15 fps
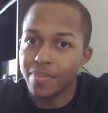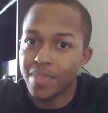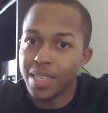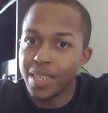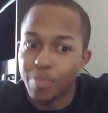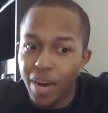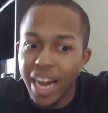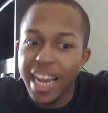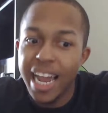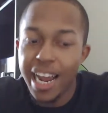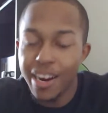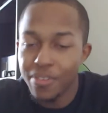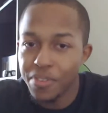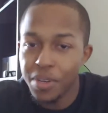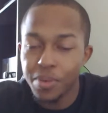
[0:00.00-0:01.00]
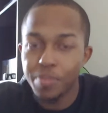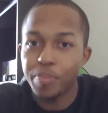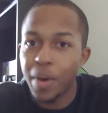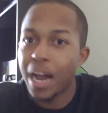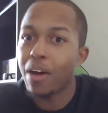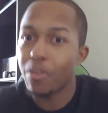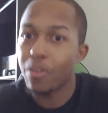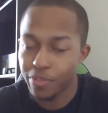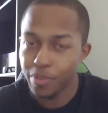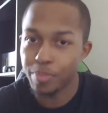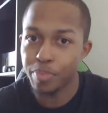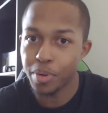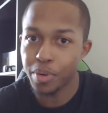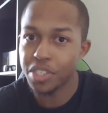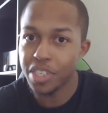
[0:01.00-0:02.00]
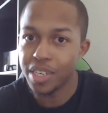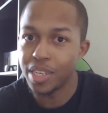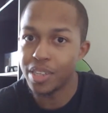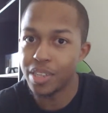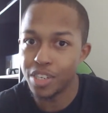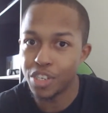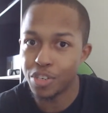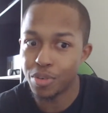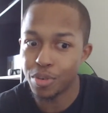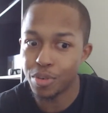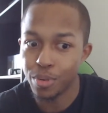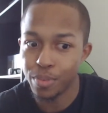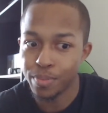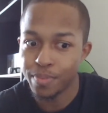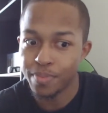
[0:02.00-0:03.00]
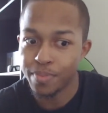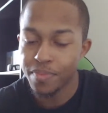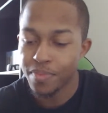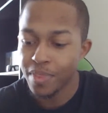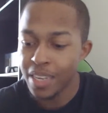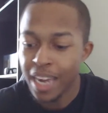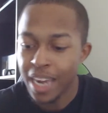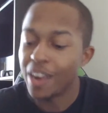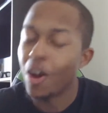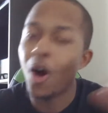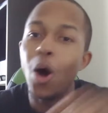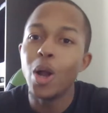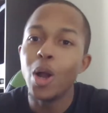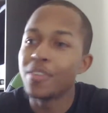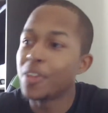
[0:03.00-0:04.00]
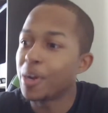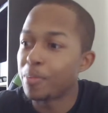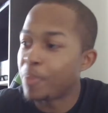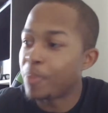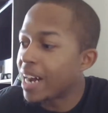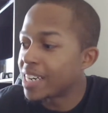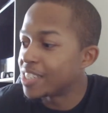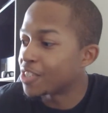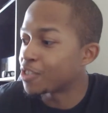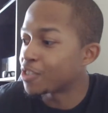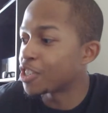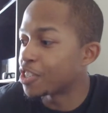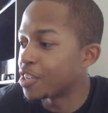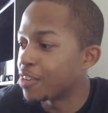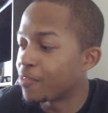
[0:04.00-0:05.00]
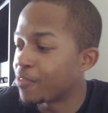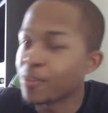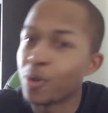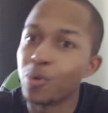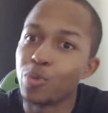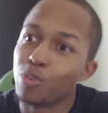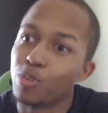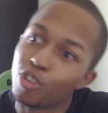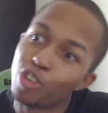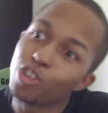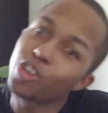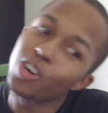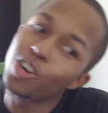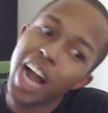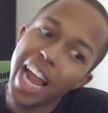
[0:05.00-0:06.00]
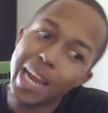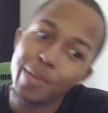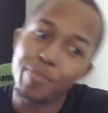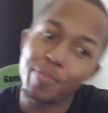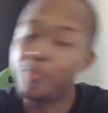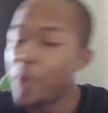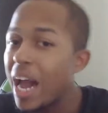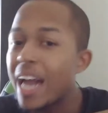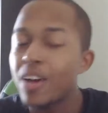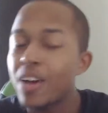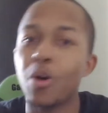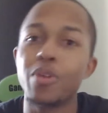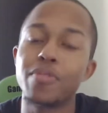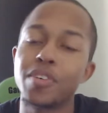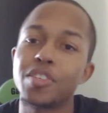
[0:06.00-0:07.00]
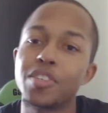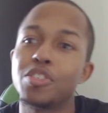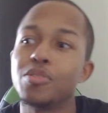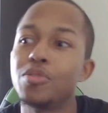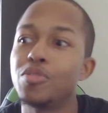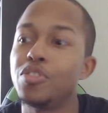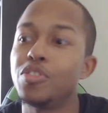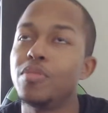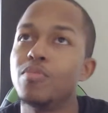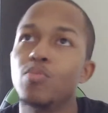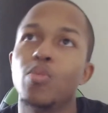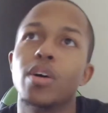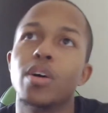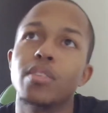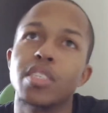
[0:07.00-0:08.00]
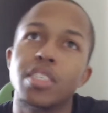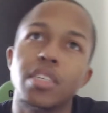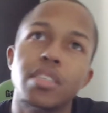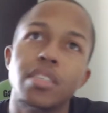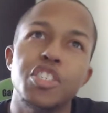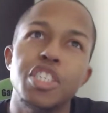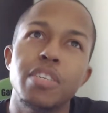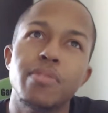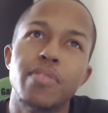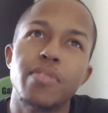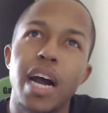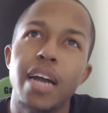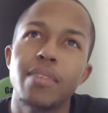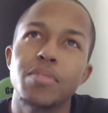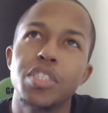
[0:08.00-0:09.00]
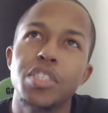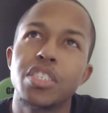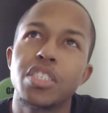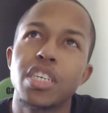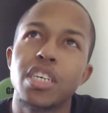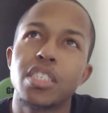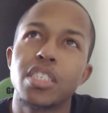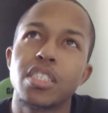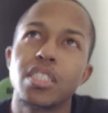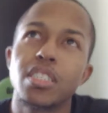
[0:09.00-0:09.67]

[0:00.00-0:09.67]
by every powerful person in this crew. And all of their bodies are just going to float right back over to, what was it, G5, G6,